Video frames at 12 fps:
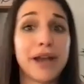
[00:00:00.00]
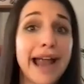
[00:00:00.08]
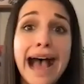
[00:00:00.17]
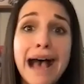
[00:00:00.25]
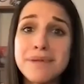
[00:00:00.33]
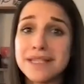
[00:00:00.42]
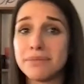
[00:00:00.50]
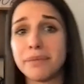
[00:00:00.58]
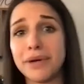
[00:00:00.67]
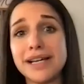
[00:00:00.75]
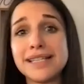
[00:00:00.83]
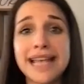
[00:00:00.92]
are happy, some
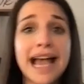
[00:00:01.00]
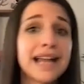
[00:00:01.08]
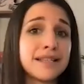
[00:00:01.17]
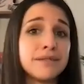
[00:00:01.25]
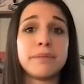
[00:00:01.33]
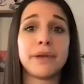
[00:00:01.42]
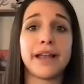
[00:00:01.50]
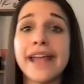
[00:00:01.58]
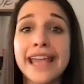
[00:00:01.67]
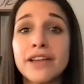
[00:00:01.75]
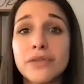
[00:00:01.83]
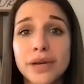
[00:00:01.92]
people are sad, some people are
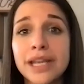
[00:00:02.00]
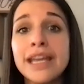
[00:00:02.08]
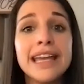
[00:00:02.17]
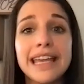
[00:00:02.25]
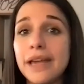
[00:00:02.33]
angry.